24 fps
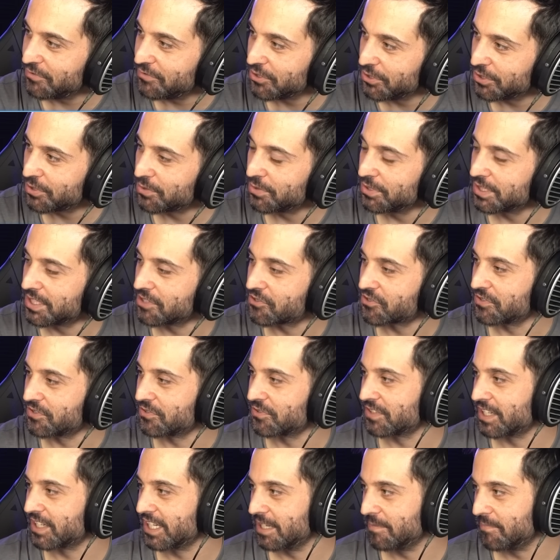really cool addition to
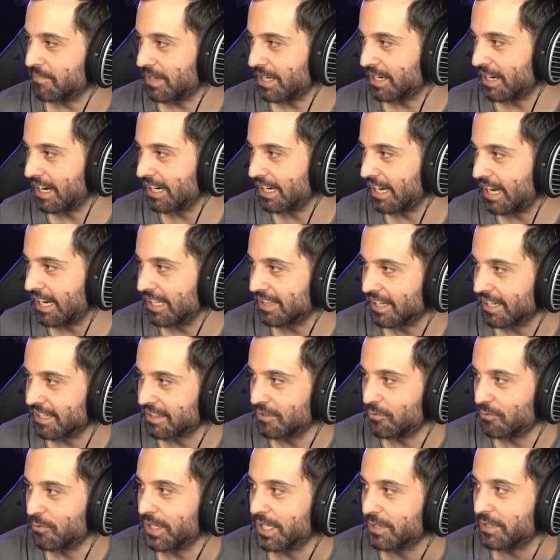the game. I like
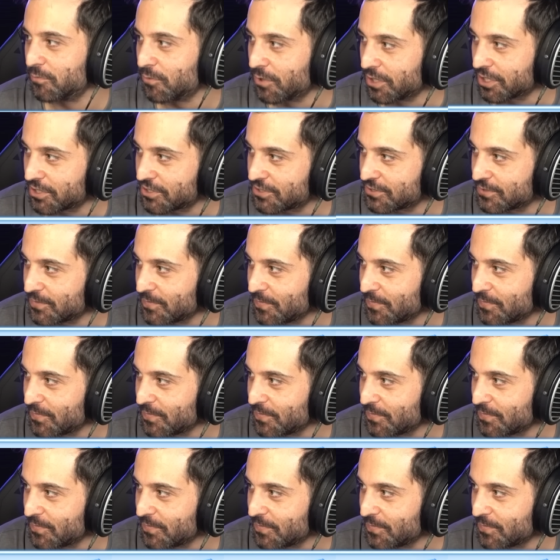the way it works.